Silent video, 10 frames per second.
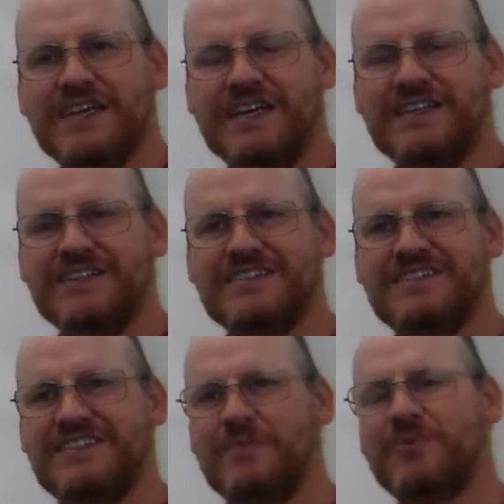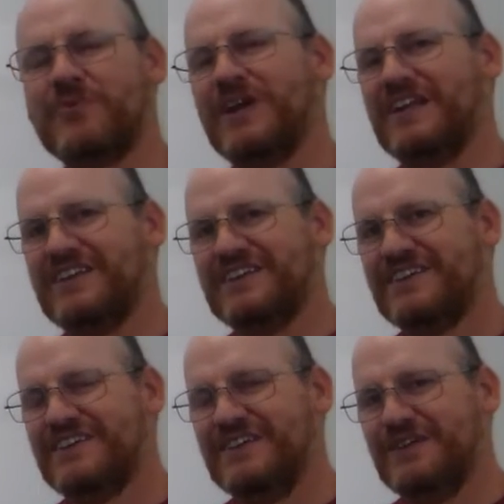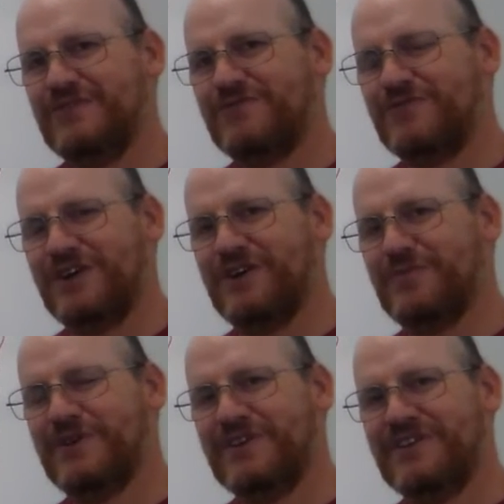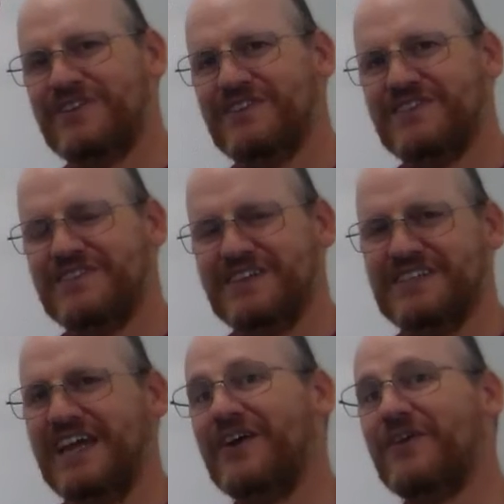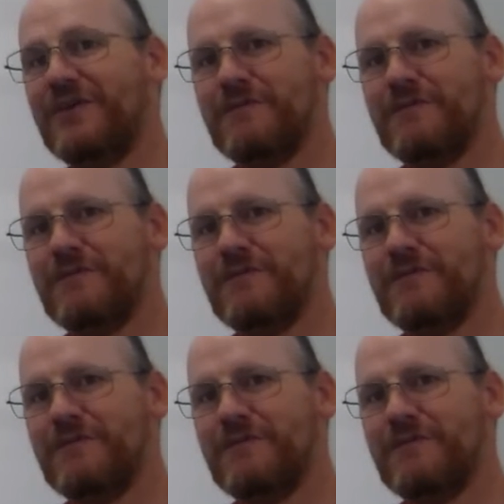had separated from the tail,